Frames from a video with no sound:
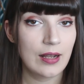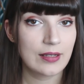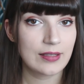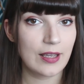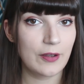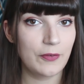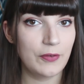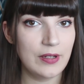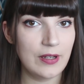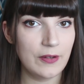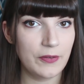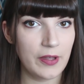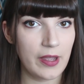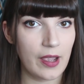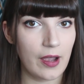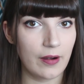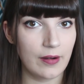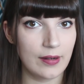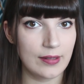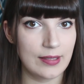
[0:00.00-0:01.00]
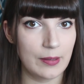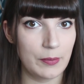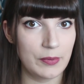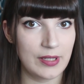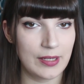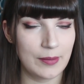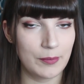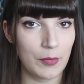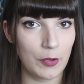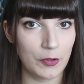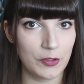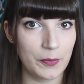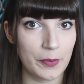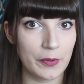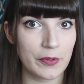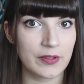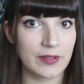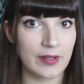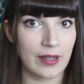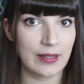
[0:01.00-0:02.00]
Definitely if they are exhibiting
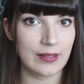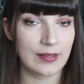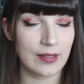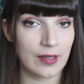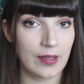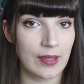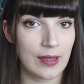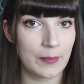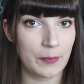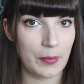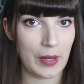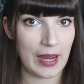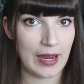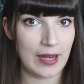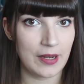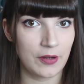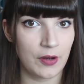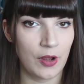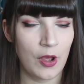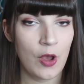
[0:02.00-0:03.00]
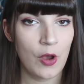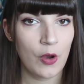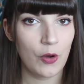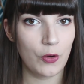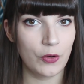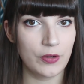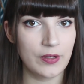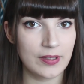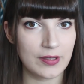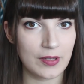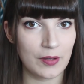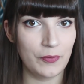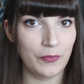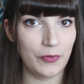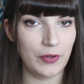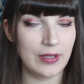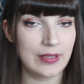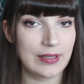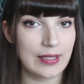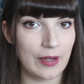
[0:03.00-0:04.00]
multiple signs that they're in pain or discomfort,